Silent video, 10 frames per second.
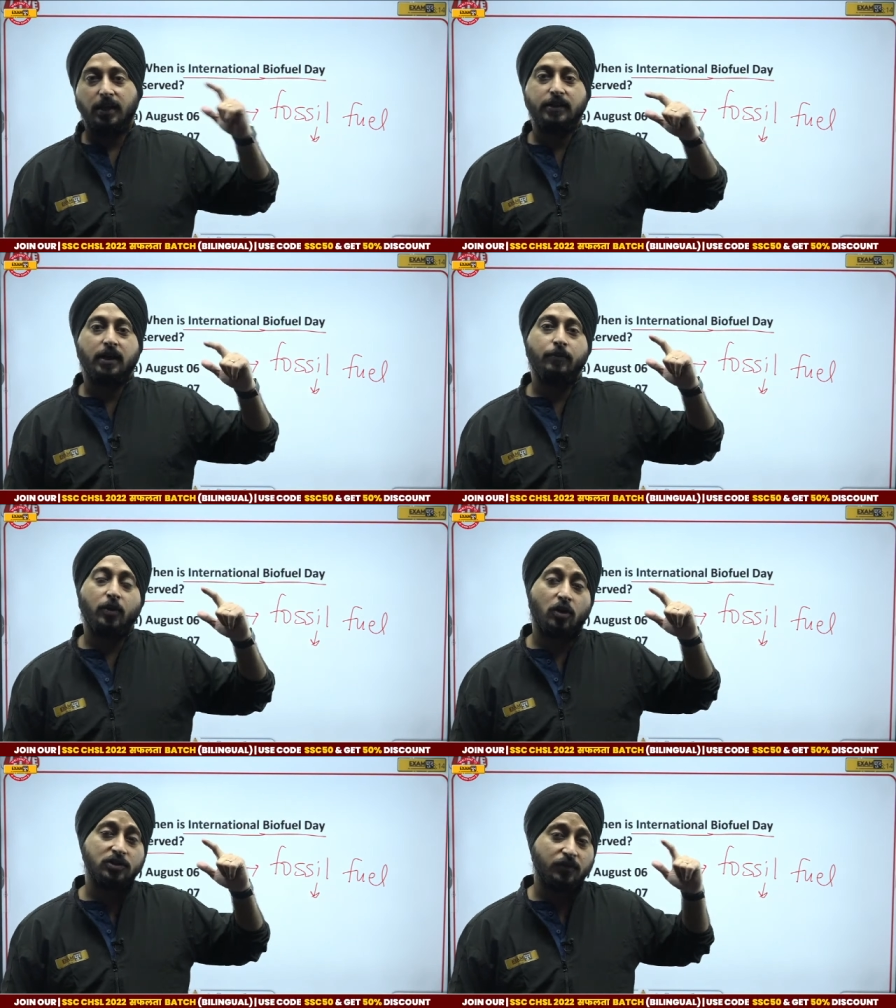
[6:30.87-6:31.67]
uh,
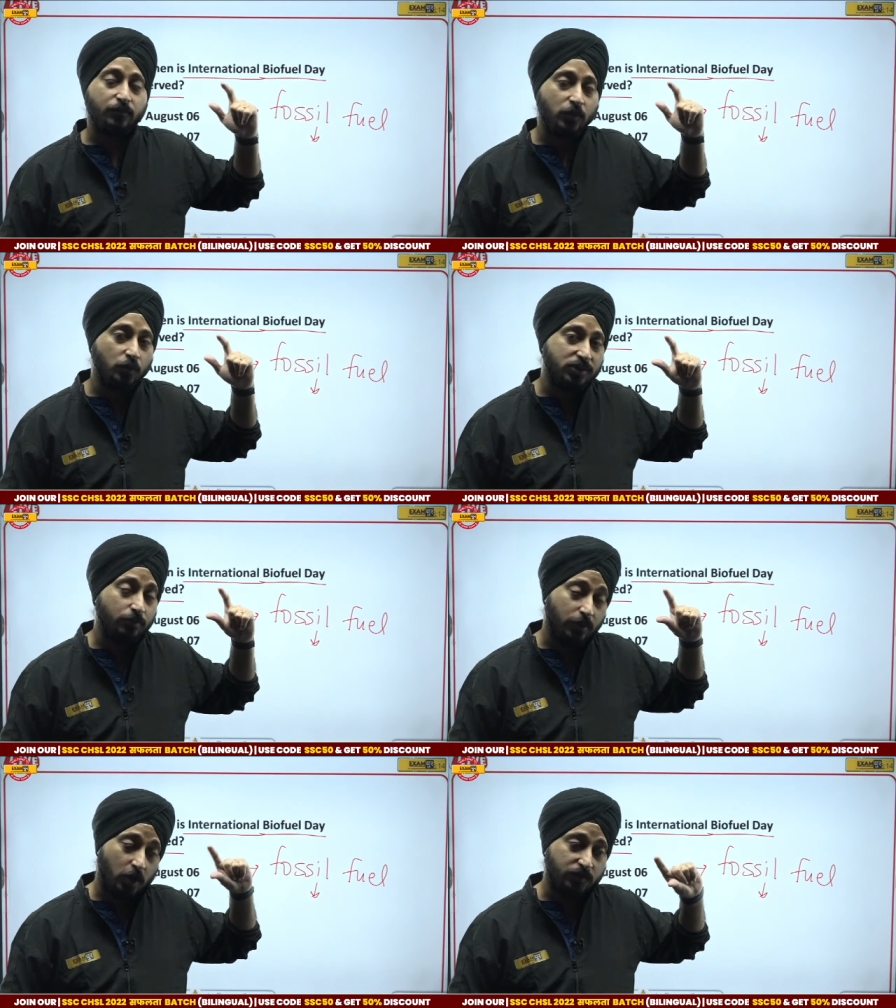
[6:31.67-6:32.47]
because of use
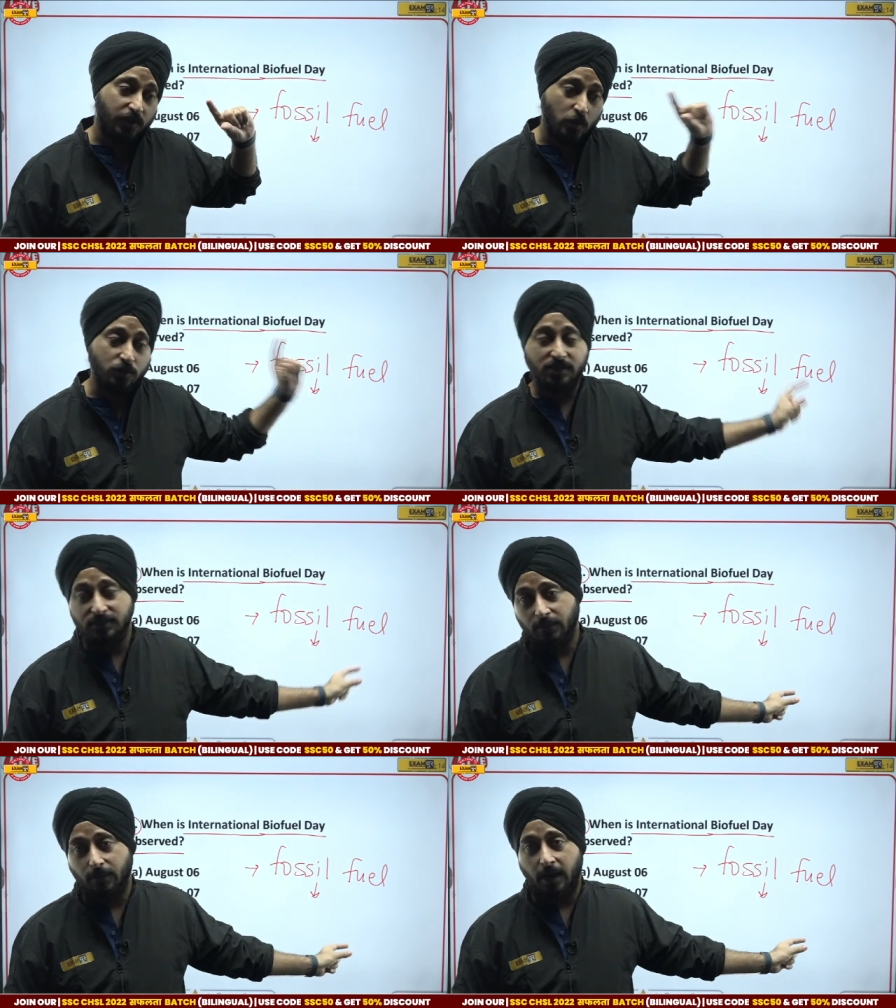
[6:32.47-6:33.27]
because we are using
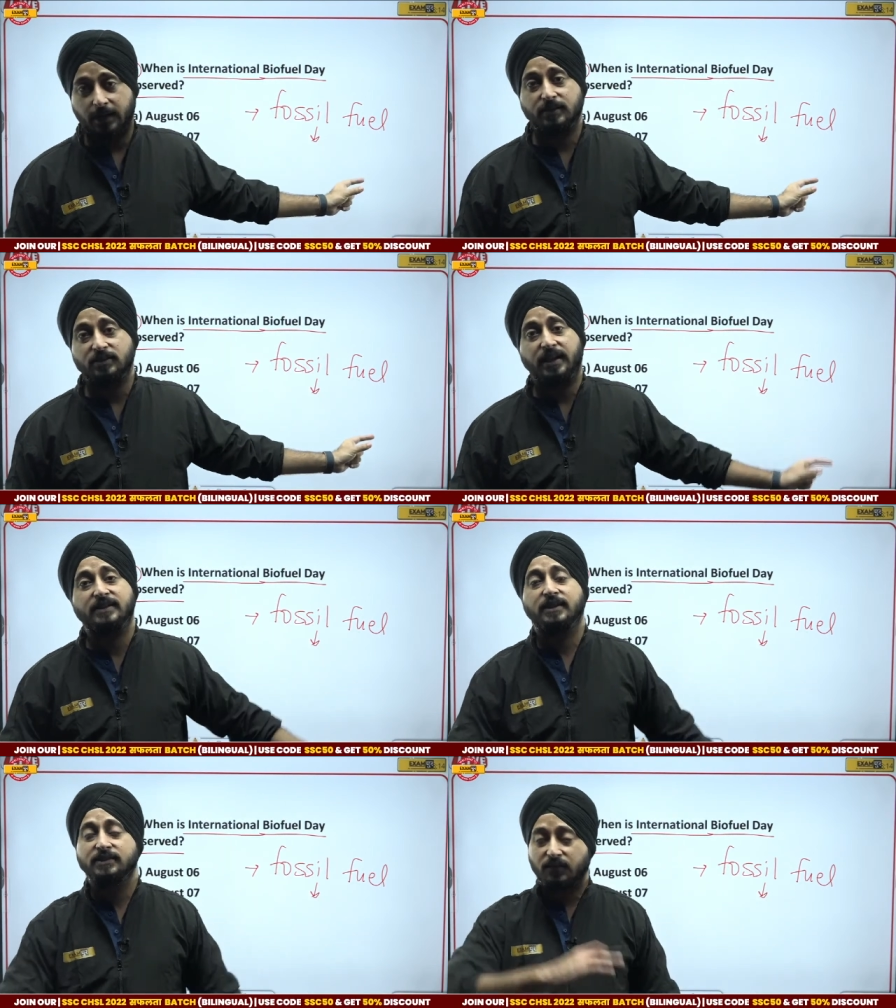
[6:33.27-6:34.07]
them at a, such an
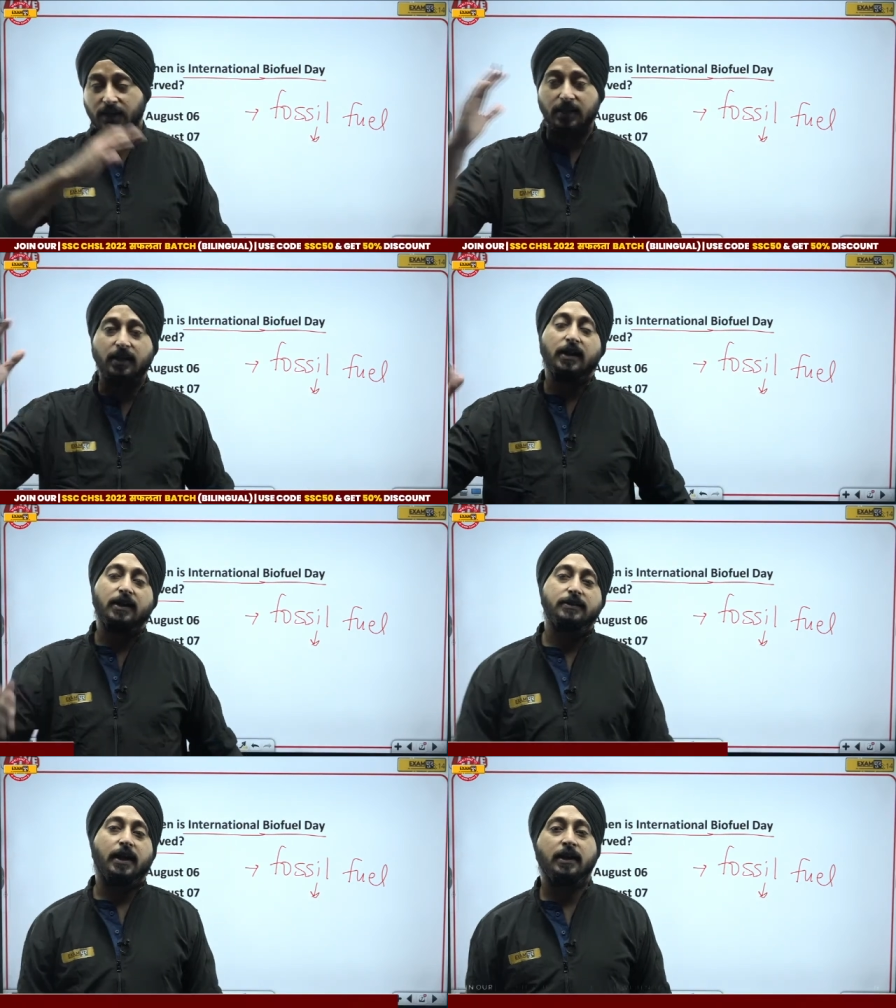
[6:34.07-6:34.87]
extensive rate
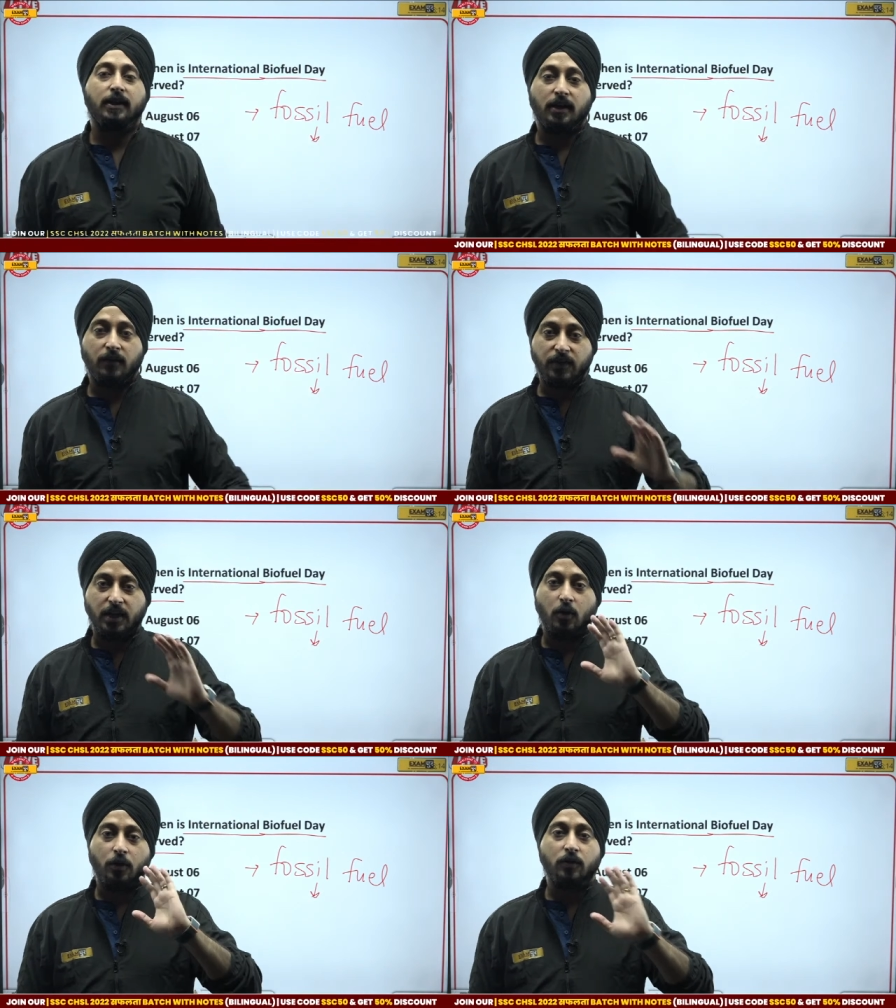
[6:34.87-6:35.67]
that uh, we
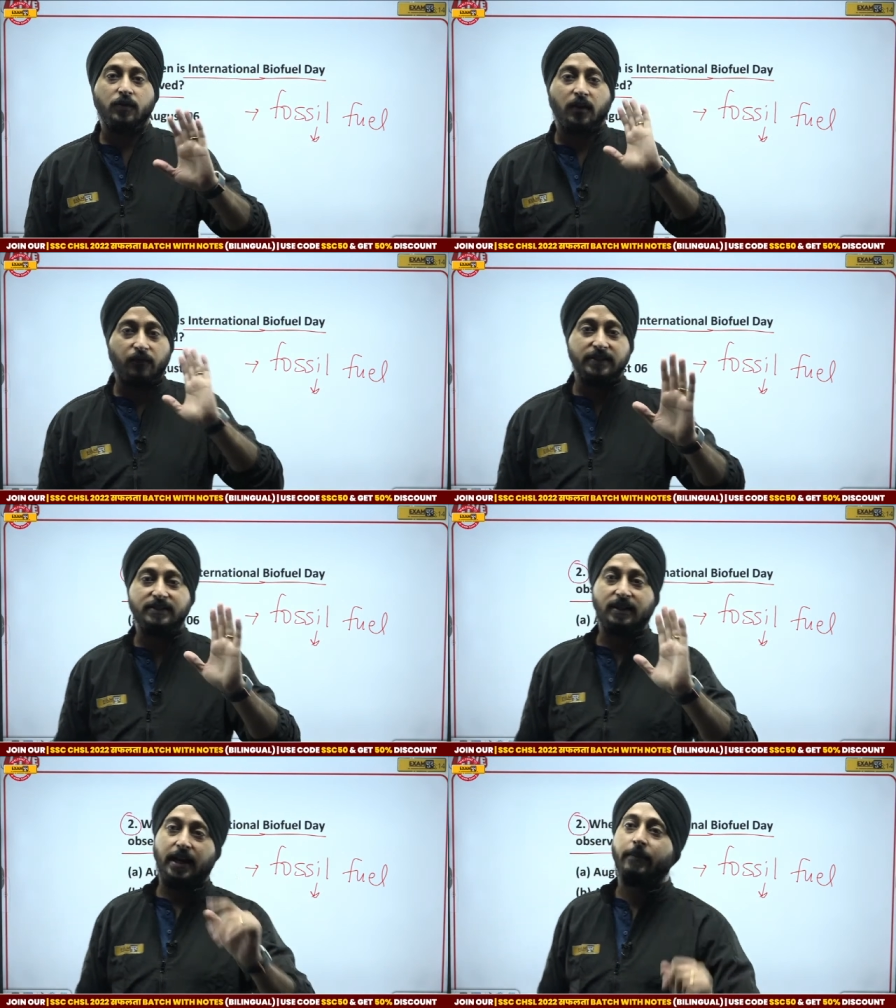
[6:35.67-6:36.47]
are going we are
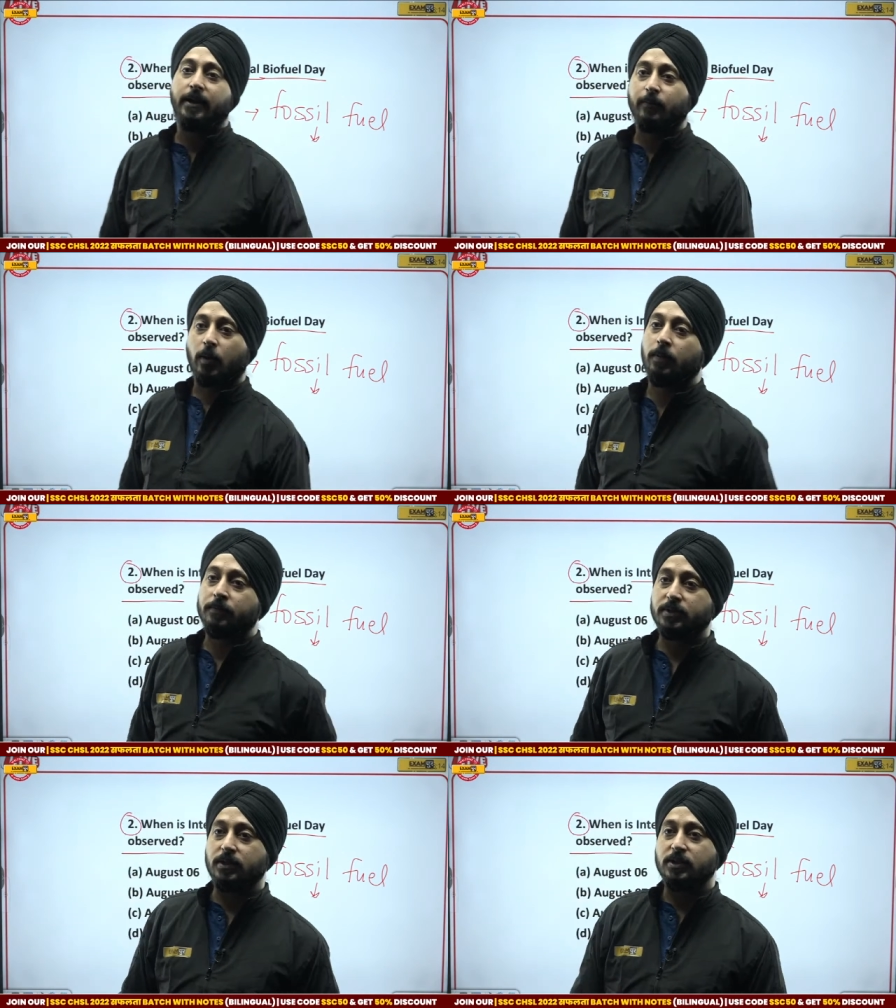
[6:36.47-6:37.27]
facing climatic
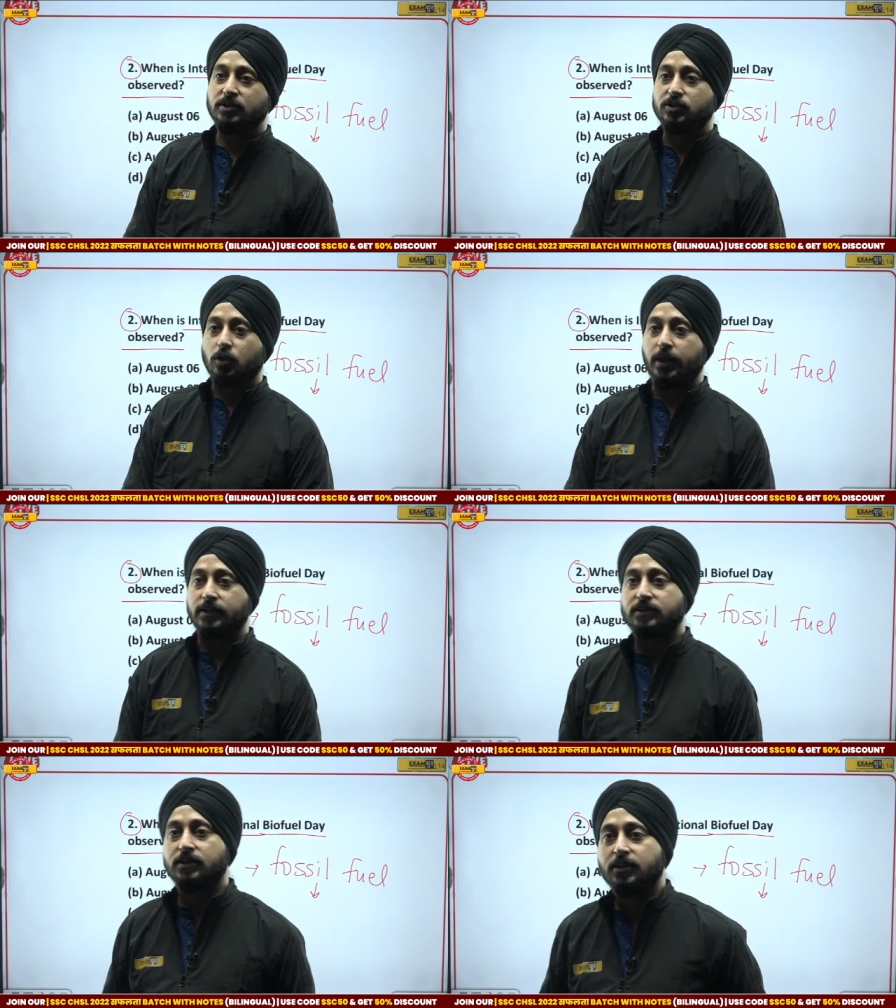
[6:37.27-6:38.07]
problems so
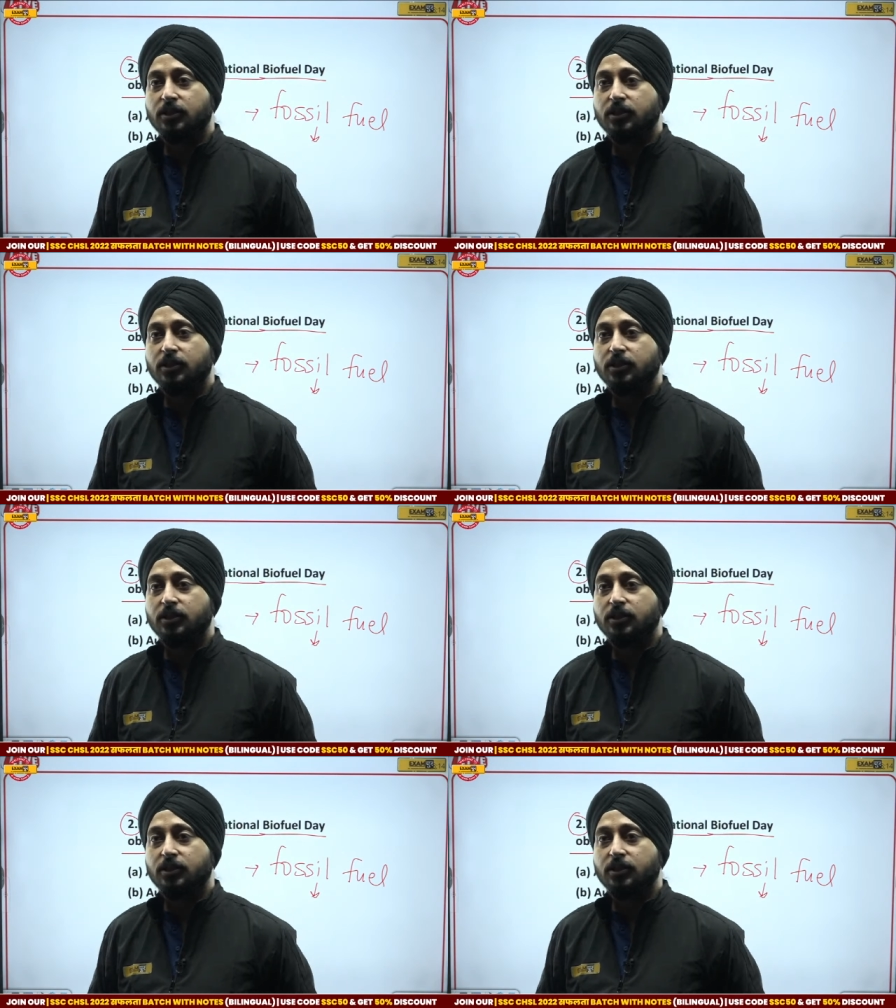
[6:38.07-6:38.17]
yes